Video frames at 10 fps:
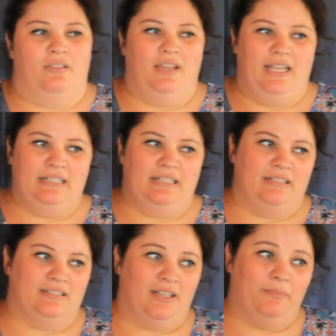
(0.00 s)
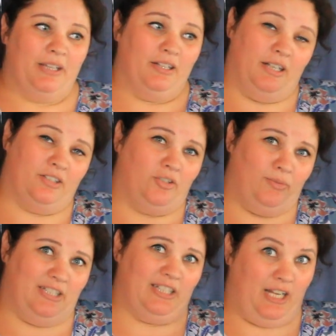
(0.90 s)
Then something needs to
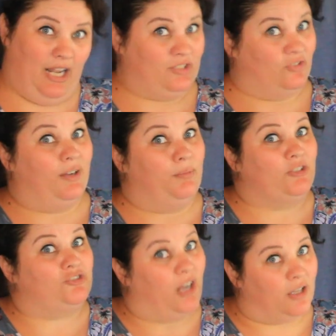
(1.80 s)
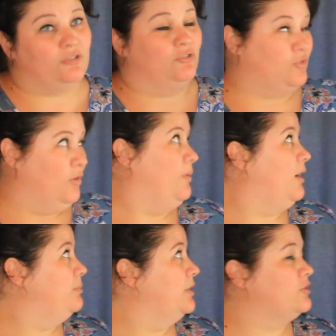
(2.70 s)
be said extra about childhood
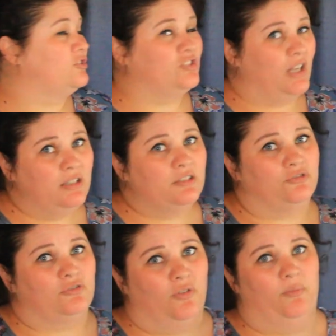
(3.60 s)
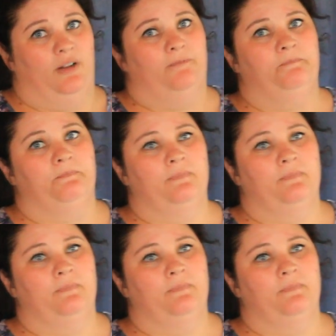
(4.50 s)
trauma, because childhood trauma,